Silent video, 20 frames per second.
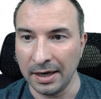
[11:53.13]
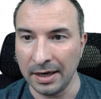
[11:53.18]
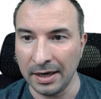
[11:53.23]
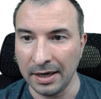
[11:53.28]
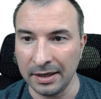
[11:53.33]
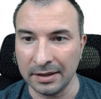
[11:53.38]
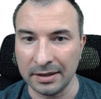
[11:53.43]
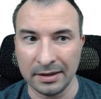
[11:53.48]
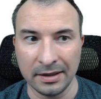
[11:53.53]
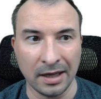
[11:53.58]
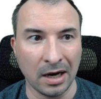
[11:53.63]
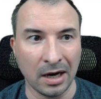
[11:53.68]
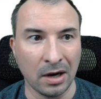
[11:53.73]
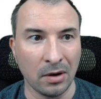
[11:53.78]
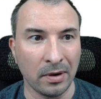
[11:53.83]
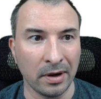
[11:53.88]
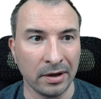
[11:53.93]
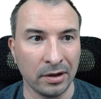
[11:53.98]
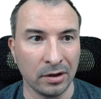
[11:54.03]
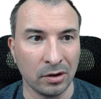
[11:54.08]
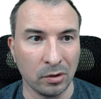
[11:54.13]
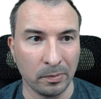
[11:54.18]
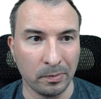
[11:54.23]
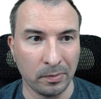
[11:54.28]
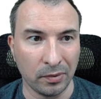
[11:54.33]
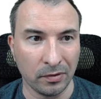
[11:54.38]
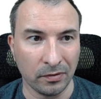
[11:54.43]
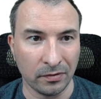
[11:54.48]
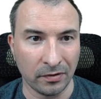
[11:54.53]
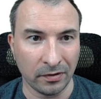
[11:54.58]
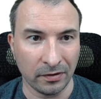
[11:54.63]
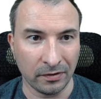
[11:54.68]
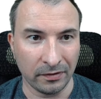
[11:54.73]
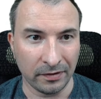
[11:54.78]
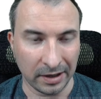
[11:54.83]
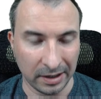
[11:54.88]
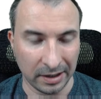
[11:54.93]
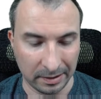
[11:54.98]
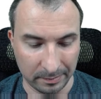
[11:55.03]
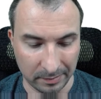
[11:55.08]
And now I need to
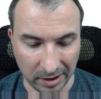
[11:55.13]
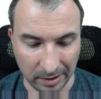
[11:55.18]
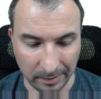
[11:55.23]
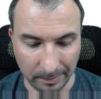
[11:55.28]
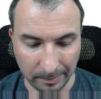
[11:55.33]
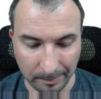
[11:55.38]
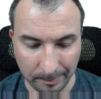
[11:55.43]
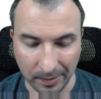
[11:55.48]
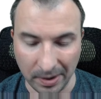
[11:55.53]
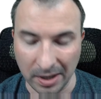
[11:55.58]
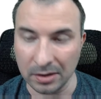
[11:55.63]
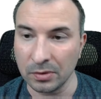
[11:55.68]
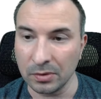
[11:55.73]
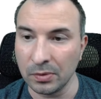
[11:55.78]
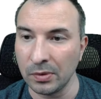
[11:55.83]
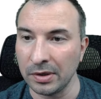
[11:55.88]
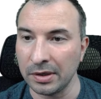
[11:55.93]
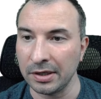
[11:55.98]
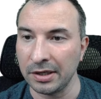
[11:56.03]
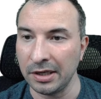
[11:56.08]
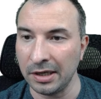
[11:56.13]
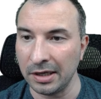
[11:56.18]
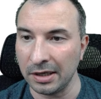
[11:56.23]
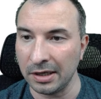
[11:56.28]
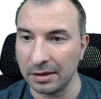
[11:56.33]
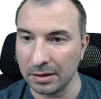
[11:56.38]
provide my password here.